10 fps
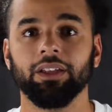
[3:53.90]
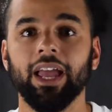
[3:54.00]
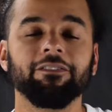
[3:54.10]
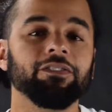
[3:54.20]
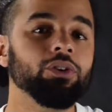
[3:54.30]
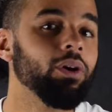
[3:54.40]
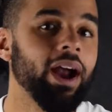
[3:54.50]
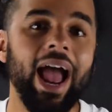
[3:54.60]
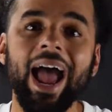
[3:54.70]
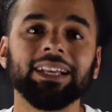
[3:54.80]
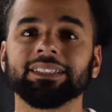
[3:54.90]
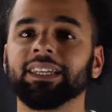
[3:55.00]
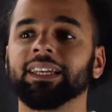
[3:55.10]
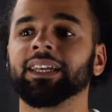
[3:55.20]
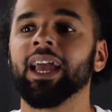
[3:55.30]
If you are
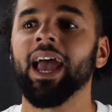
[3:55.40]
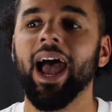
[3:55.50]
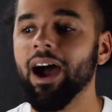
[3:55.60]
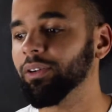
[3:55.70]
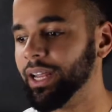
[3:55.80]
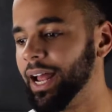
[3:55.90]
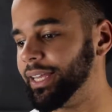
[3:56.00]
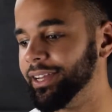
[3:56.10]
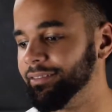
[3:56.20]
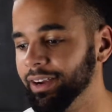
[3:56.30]
asking, how can I get